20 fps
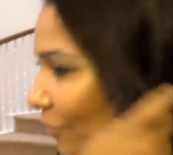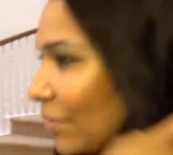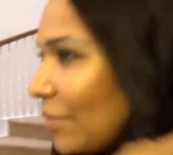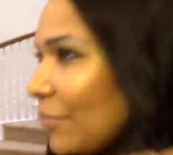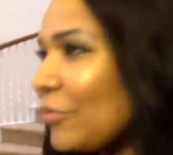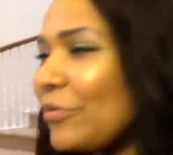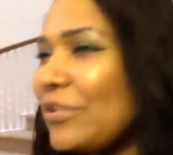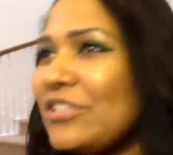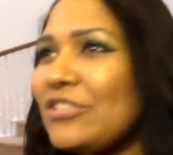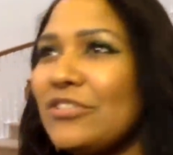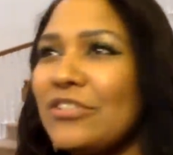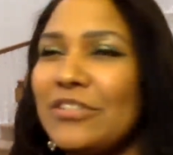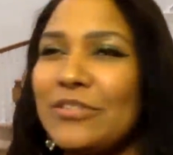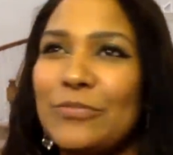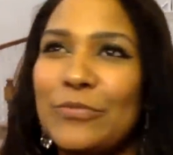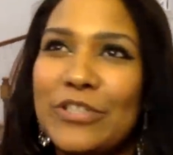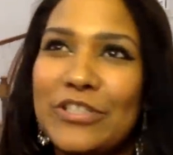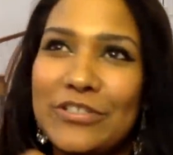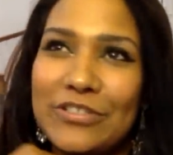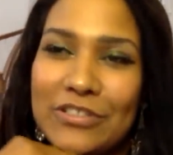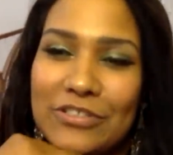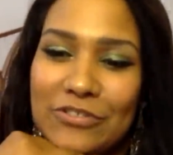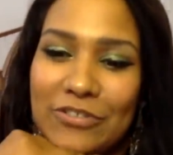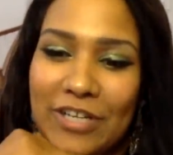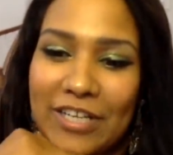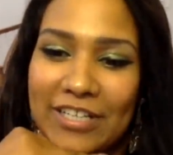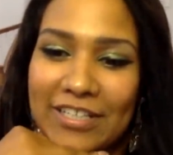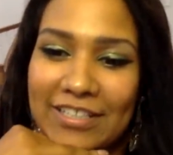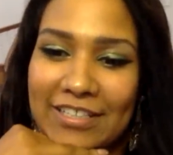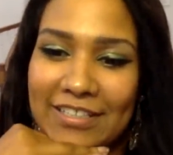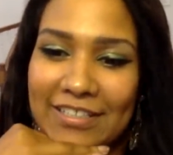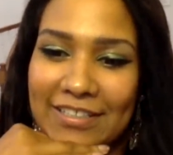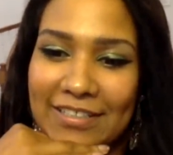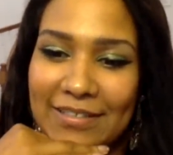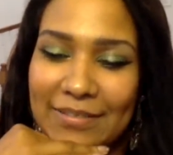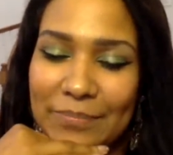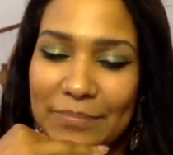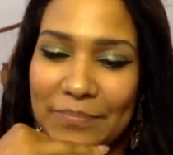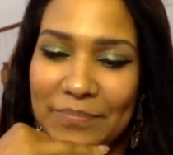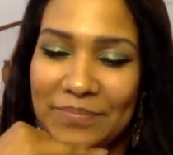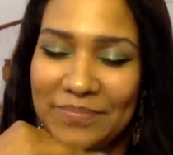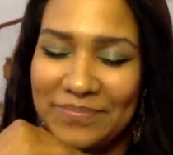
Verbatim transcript: I remember we we used to try to uh